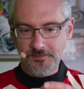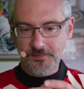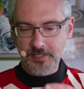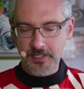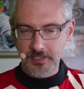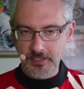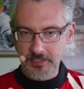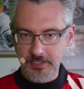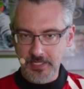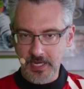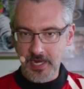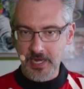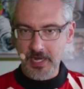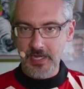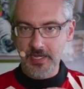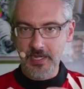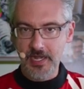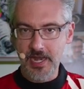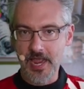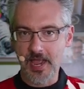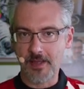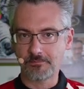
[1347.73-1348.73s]

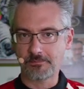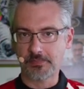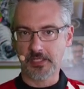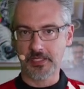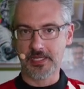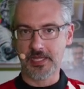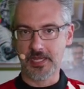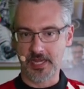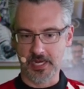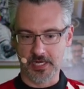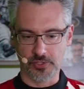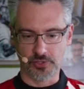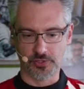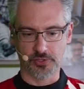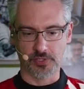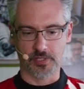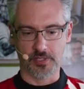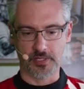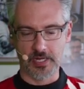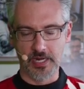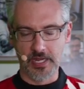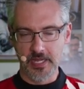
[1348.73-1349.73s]
contained
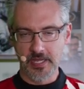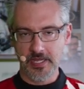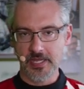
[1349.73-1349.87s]
application